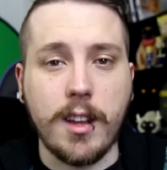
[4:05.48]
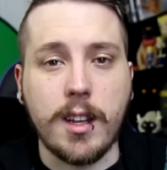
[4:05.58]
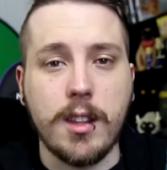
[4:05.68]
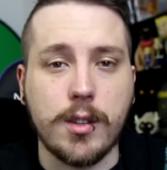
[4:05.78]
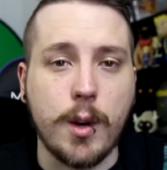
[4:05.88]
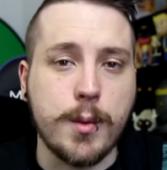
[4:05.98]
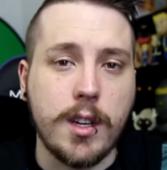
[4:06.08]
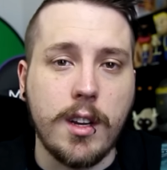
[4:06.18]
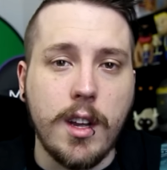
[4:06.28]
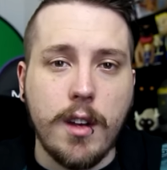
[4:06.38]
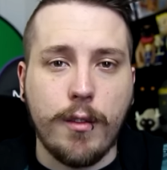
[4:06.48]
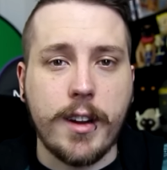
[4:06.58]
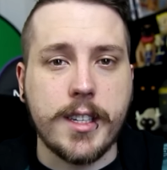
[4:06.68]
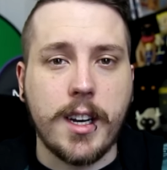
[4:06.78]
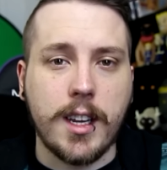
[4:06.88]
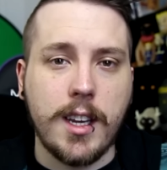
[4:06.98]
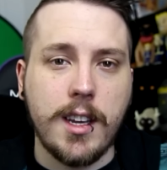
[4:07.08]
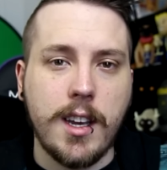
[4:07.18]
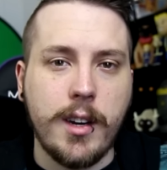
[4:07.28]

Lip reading: the link in the description for Italki,